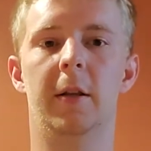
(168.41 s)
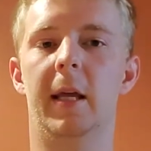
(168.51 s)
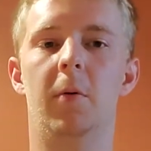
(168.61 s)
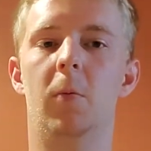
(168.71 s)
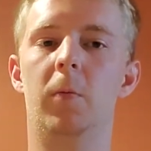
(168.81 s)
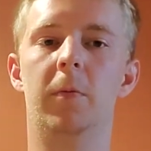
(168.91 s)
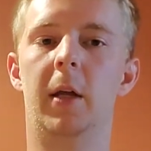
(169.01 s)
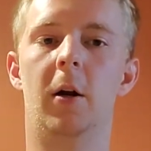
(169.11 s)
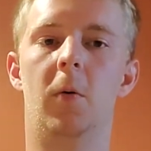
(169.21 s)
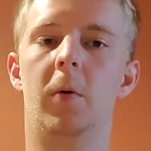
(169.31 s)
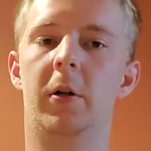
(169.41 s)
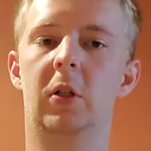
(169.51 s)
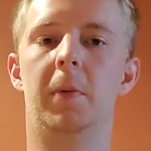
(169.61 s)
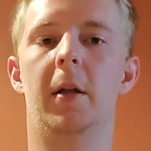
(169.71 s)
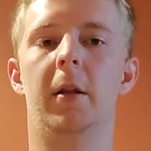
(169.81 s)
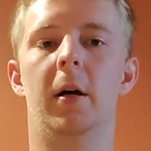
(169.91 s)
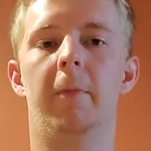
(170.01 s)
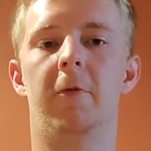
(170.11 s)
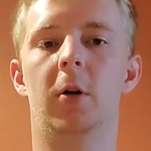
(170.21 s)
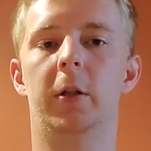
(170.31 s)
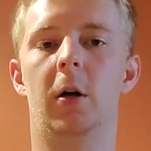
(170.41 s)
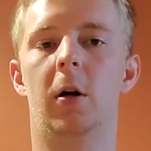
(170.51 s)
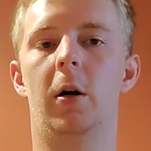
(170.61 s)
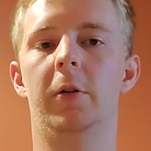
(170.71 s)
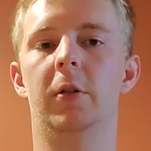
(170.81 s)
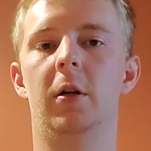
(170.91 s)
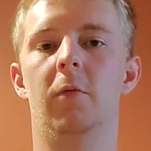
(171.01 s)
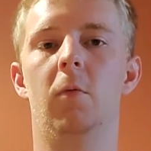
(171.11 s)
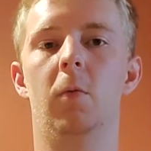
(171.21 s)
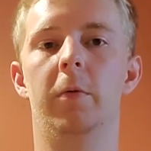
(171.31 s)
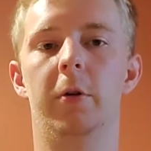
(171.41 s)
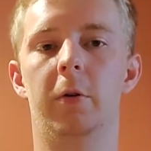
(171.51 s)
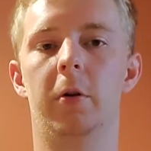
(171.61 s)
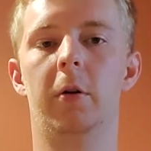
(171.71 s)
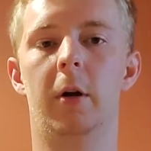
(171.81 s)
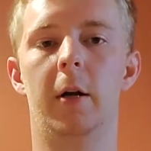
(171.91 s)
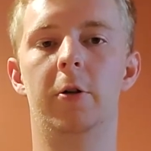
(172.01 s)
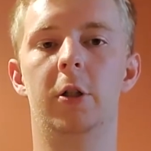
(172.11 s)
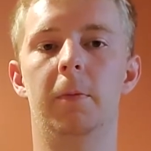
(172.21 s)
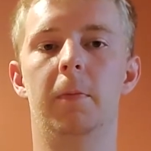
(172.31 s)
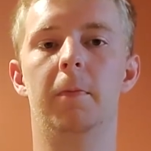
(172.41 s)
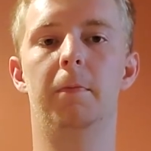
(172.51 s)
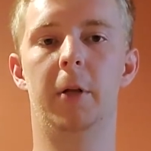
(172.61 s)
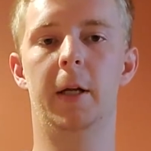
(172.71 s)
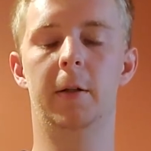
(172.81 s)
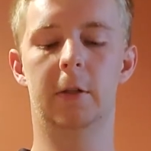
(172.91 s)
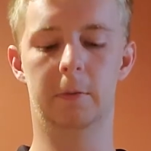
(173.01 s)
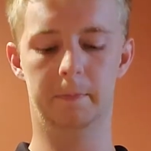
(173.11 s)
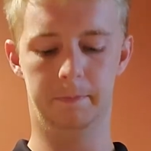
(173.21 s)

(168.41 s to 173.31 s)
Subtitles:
they don't want to spend the upfront cost of nuclear energy plants.